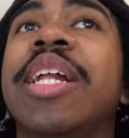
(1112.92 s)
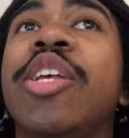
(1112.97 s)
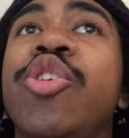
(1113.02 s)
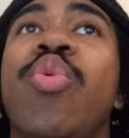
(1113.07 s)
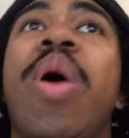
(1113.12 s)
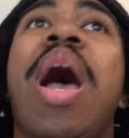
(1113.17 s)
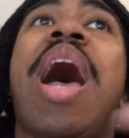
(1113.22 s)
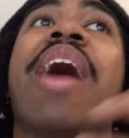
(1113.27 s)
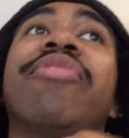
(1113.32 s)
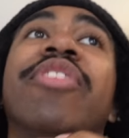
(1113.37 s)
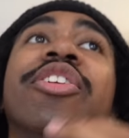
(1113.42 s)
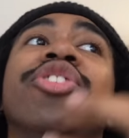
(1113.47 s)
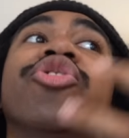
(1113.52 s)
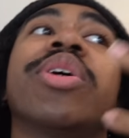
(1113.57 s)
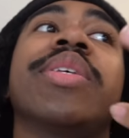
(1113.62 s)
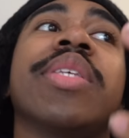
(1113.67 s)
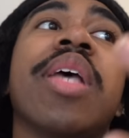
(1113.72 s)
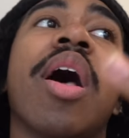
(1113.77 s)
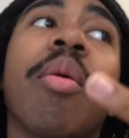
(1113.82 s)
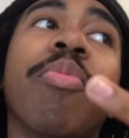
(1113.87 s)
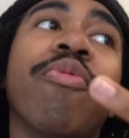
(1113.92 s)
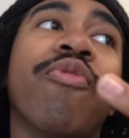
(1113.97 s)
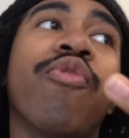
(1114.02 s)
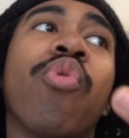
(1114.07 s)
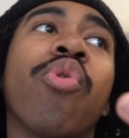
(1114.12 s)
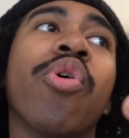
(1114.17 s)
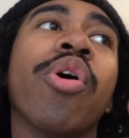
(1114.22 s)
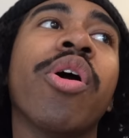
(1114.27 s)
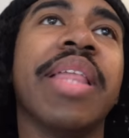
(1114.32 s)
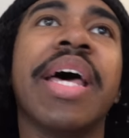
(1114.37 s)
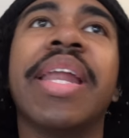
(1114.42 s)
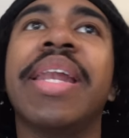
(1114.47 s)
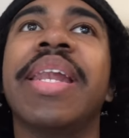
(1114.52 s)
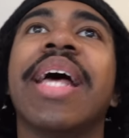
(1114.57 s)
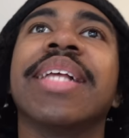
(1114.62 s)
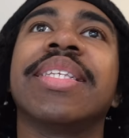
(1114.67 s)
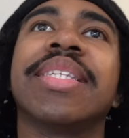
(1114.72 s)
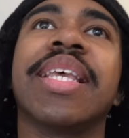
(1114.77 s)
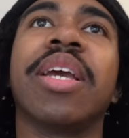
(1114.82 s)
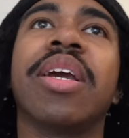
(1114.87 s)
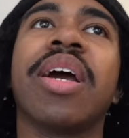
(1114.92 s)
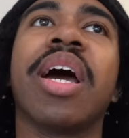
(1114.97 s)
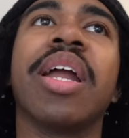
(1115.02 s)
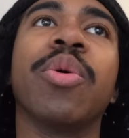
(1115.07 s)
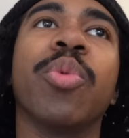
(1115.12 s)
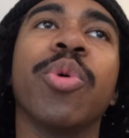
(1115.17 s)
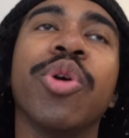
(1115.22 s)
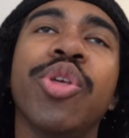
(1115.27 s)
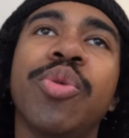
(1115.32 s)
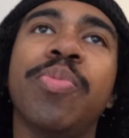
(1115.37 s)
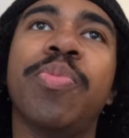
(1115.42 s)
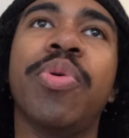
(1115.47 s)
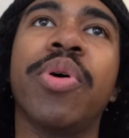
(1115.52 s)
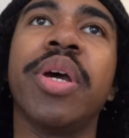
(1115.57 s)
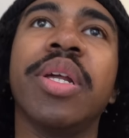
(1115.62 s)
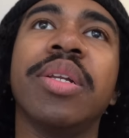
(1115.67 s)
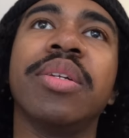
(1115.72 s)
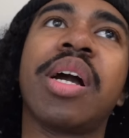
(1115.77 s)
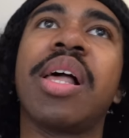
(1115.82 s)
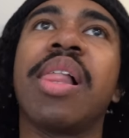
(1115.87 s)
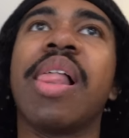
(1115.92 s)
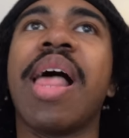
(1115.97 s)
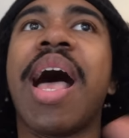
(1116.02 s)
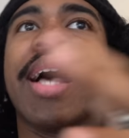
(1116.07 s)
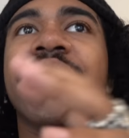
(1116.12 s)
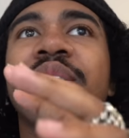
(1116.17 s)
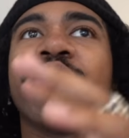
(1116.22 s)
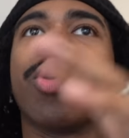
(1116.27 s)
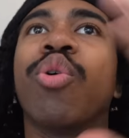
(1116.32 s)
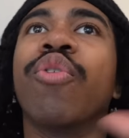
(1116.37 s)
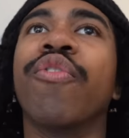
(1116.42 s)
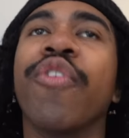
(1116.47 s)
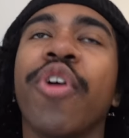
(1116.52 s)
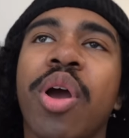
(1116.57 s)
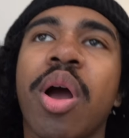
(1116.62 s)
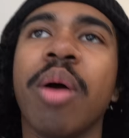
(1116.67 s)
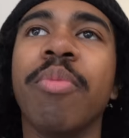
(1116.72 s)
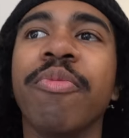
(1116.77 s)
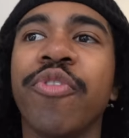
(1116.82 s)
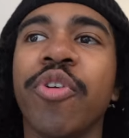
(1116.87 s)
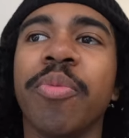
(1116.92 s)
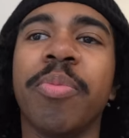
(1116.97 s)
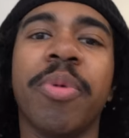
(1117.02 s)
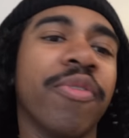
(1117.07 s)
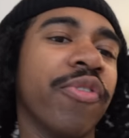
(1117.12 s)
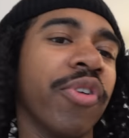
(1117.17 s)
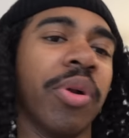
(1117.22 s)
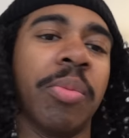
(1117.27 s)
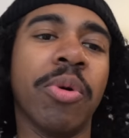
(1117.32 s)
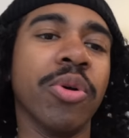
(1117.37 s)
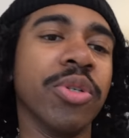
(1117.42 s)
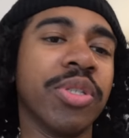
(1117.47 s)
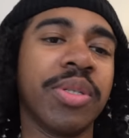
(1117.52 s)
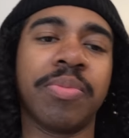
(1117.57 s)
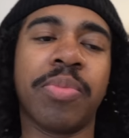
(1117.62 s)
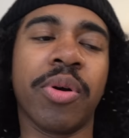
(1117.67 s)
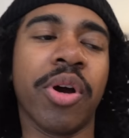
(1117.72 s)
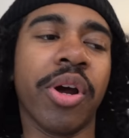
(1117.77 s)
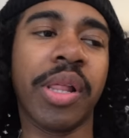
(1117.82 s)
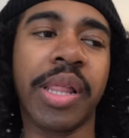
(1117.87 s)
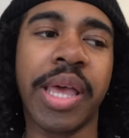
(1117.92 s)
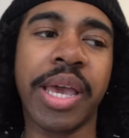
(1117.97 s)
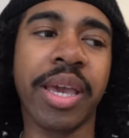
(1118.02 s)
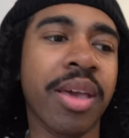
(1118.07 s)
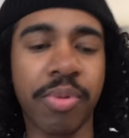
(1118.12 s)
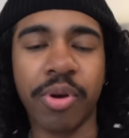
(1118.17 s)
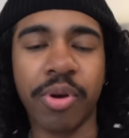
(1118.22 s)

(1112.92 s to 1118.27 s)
that you have to dress up for, then that's like kind of where you put class over comfort. But for the most part, like